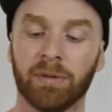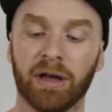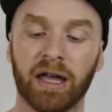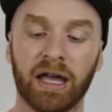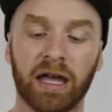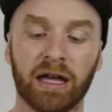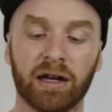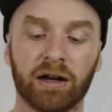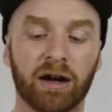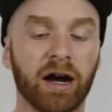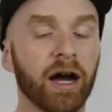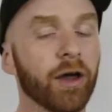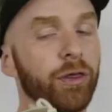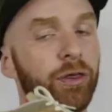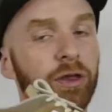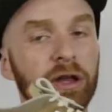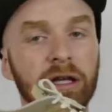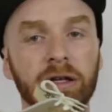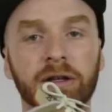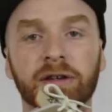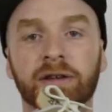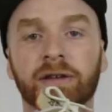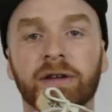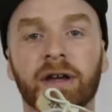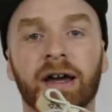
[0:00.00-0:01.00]
And I
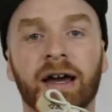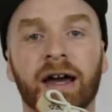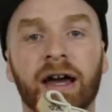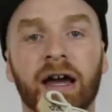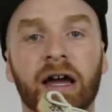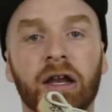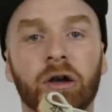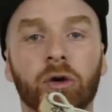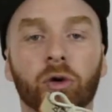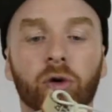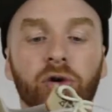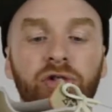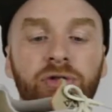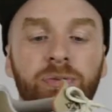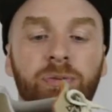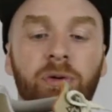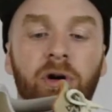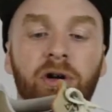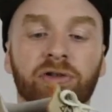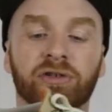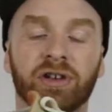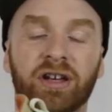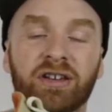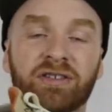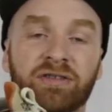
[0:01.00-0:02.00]
think Norse
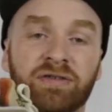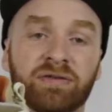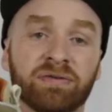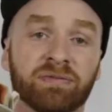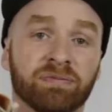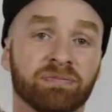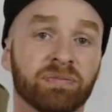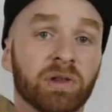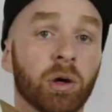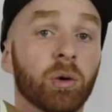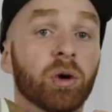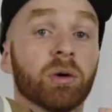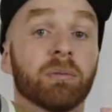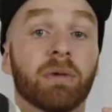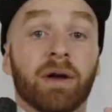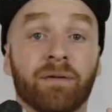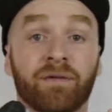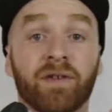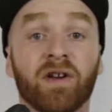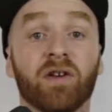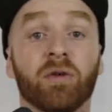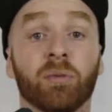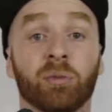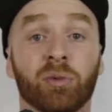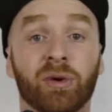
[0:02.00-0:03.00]
Projects, they're one of my
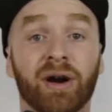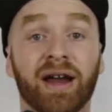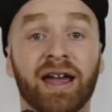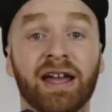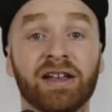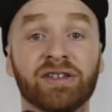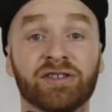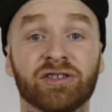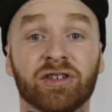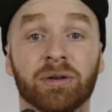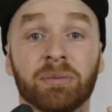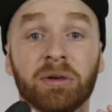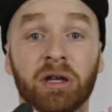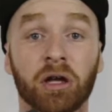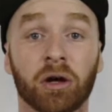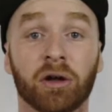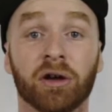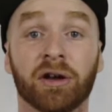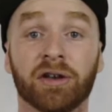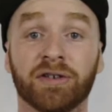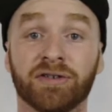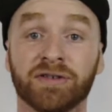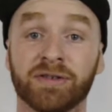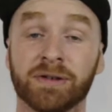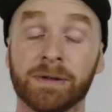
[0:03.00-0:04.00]
favorite brands, to be
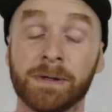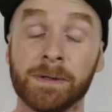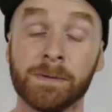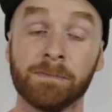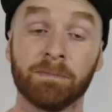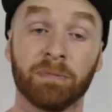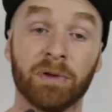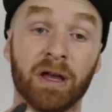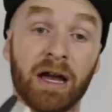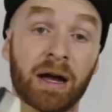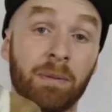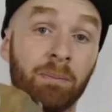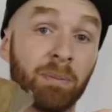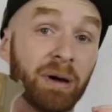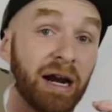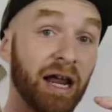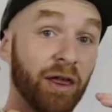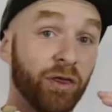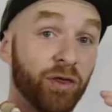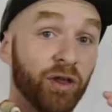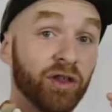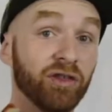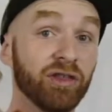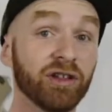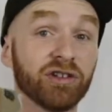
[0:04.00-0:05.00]
honest, but I
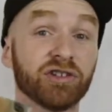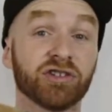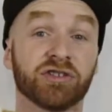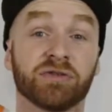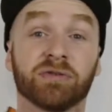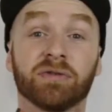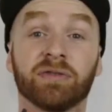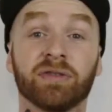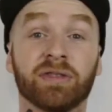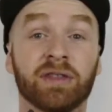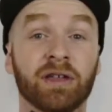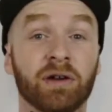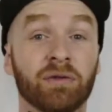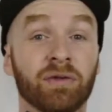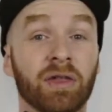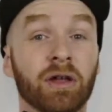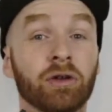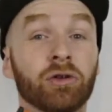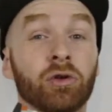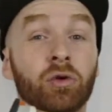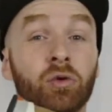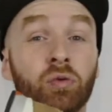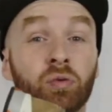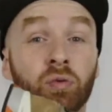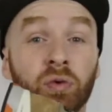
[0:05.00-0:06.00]
think
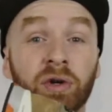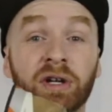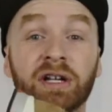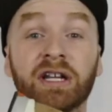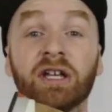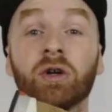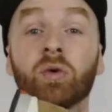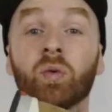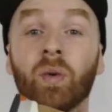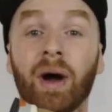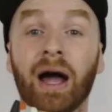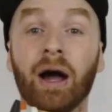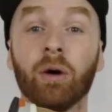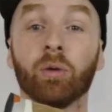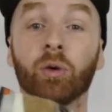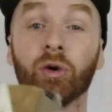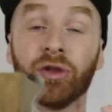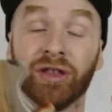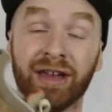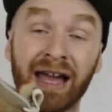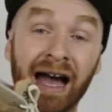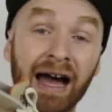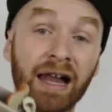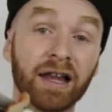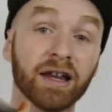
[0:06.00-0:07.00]
they do really well
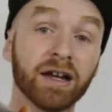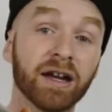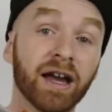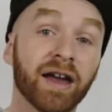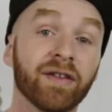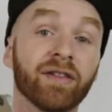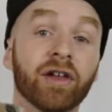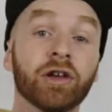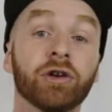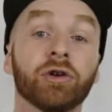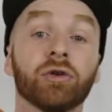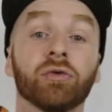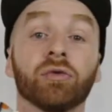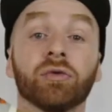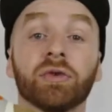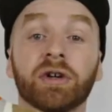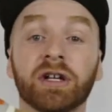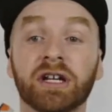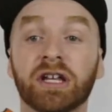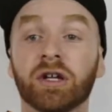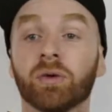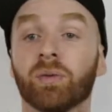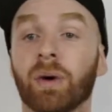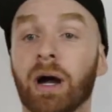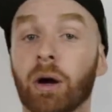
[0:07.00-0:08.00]
with color, and they do
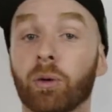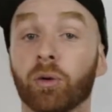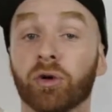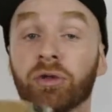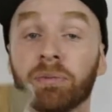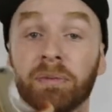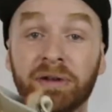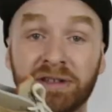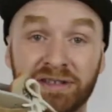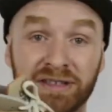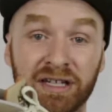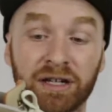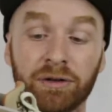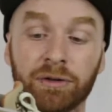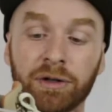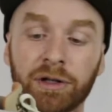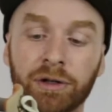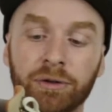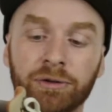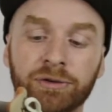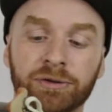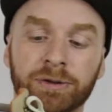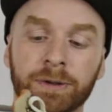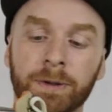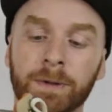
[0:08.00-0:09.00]
really well with
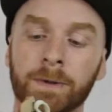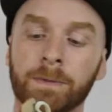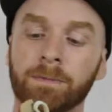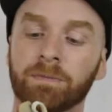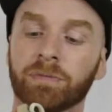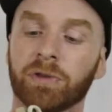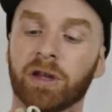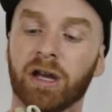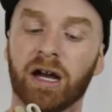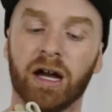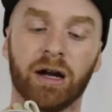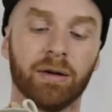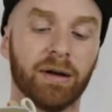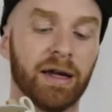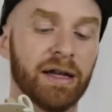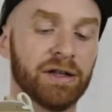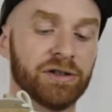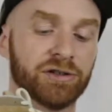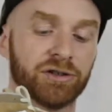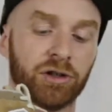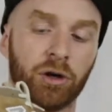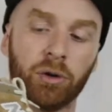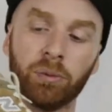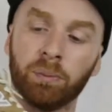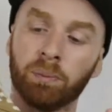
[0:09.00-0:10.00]
materials,
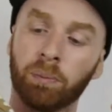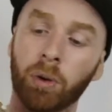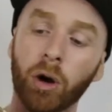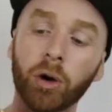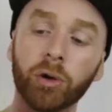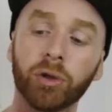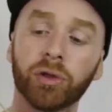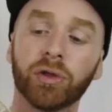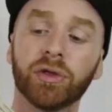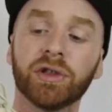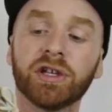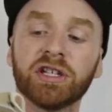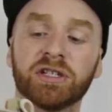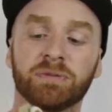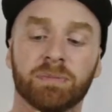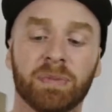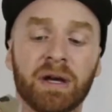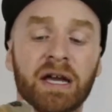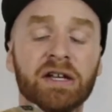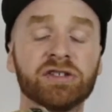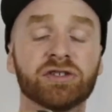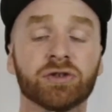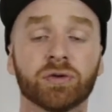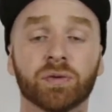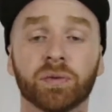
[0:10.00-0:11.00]
and so both of these
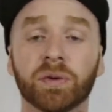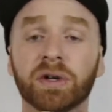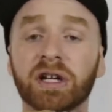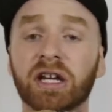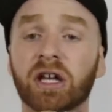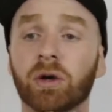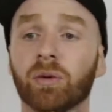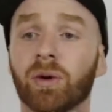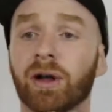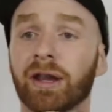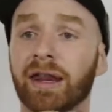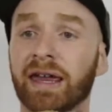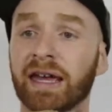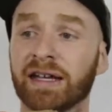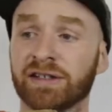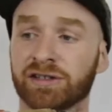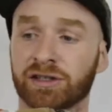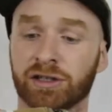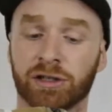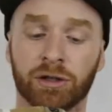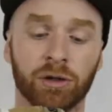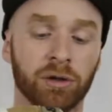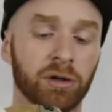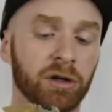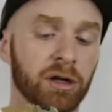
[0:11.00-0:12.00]
pairs are really well
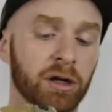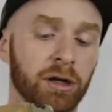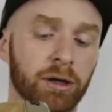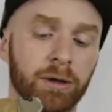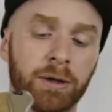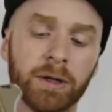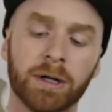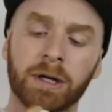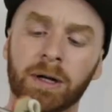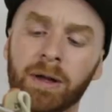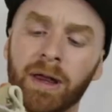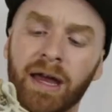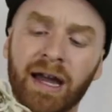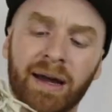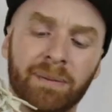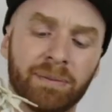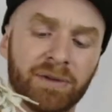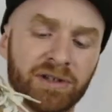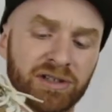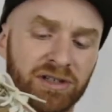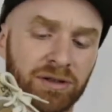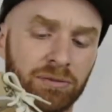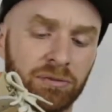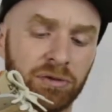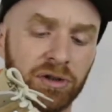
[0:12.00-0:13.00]
executed.
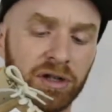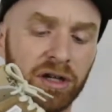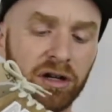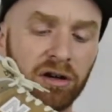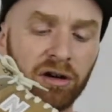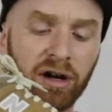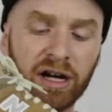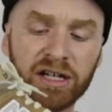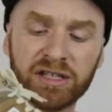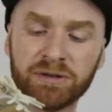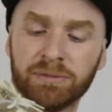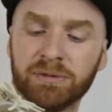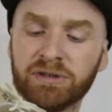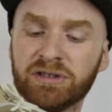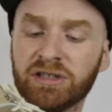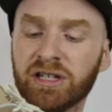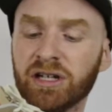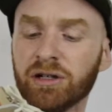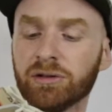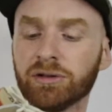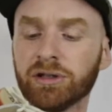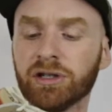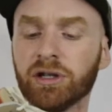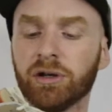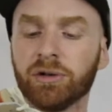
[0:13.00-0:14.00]
There's some really nice
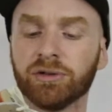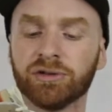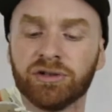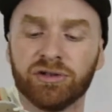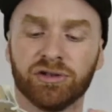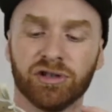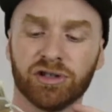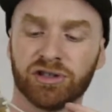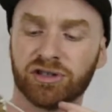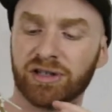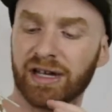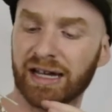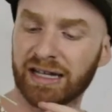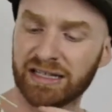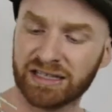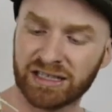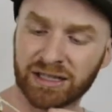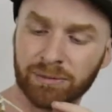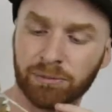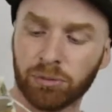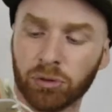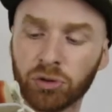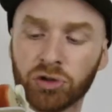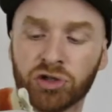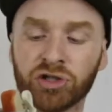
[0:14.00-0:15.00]
materials and just like
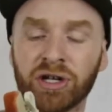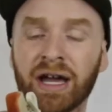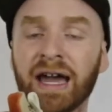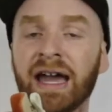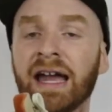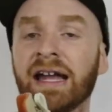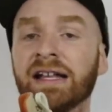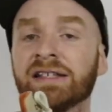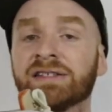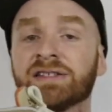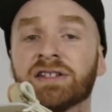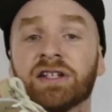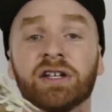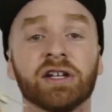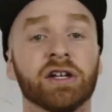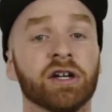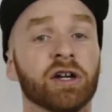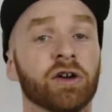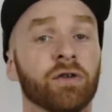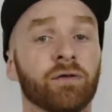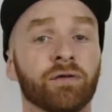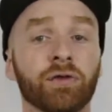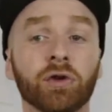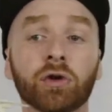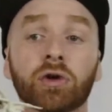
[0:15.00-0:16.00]
simple shades,
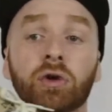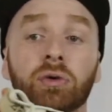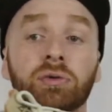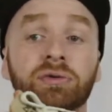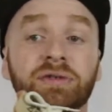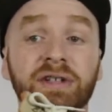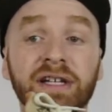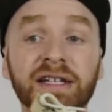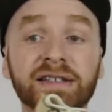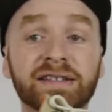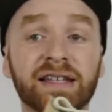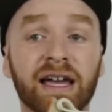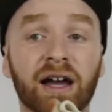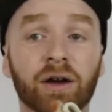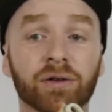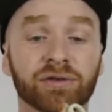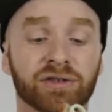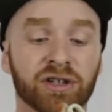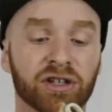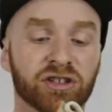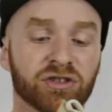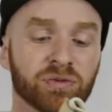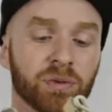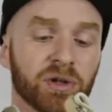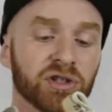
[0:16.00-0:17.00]
a few cool
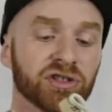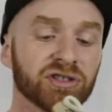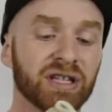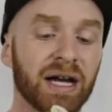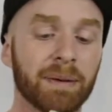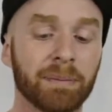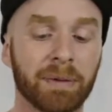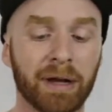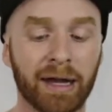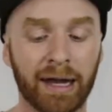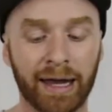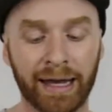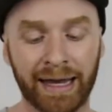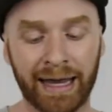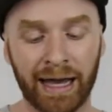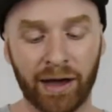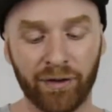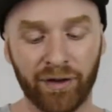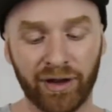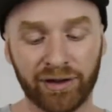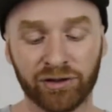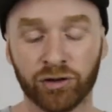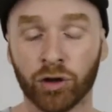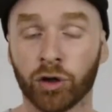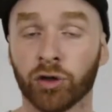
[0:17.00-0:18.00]
details they switched up. I like how
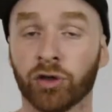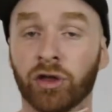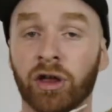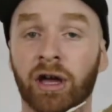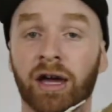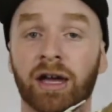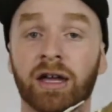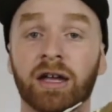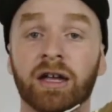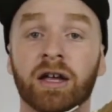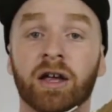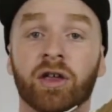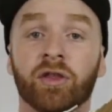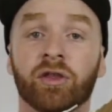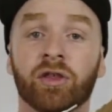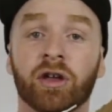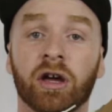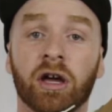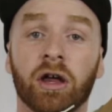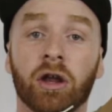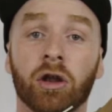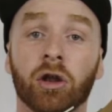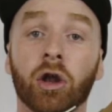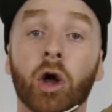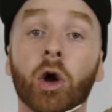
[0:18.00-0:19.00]
they took the
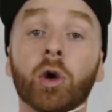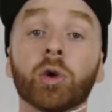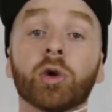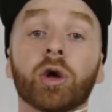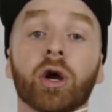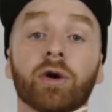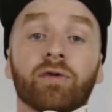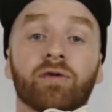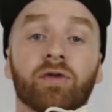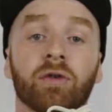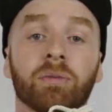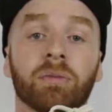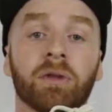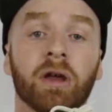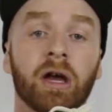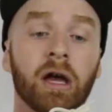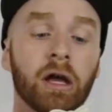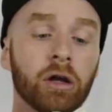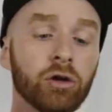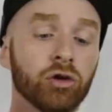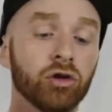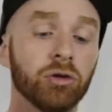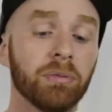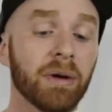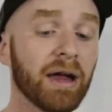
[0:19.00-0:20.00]
logo from
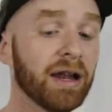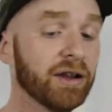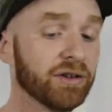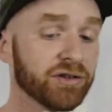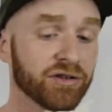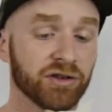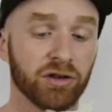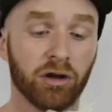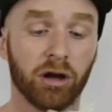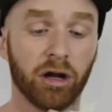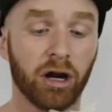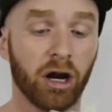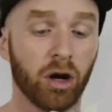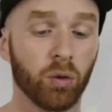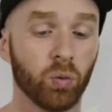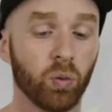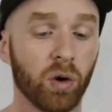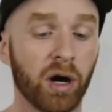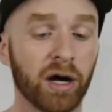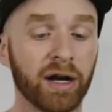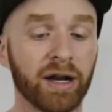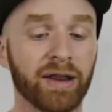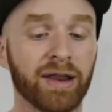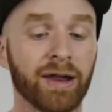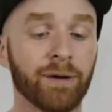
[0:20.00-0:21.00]
the New Balance
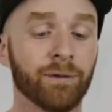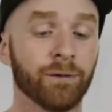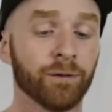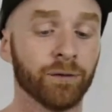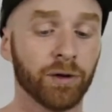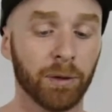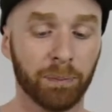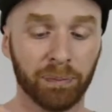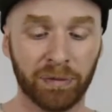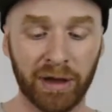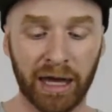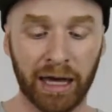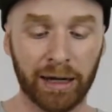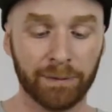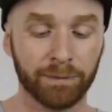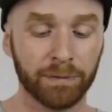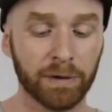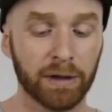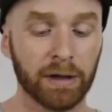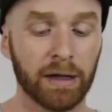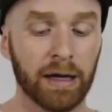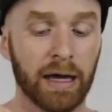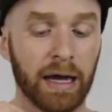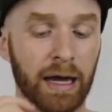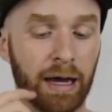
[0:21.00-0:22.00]
901 and they flipped that
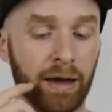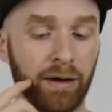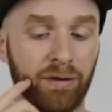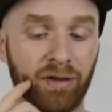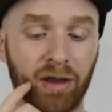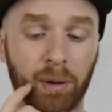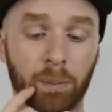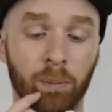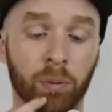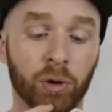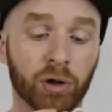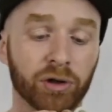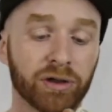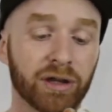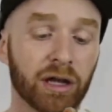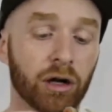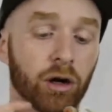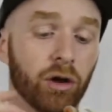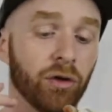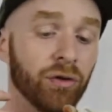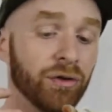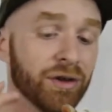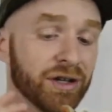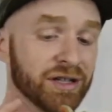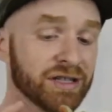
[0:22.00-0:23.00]
and they put that
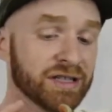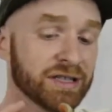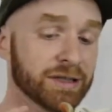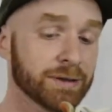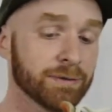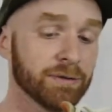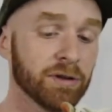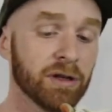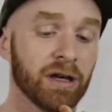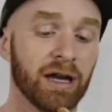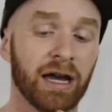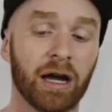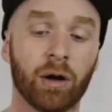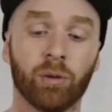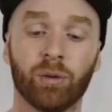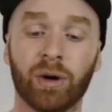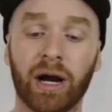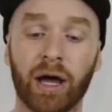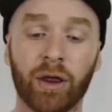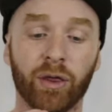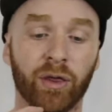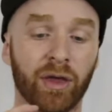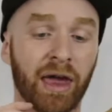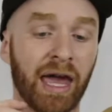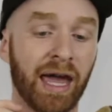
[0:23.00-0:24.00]
on this,
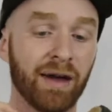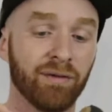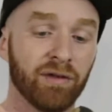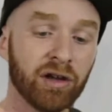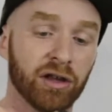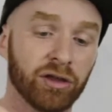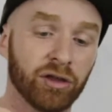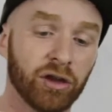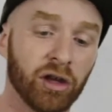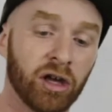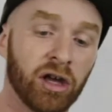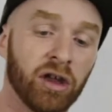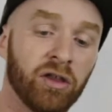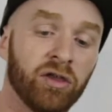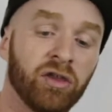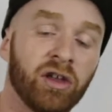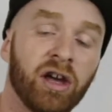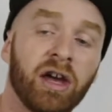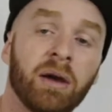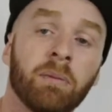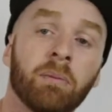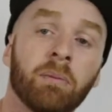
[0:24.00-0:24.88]
rather than having the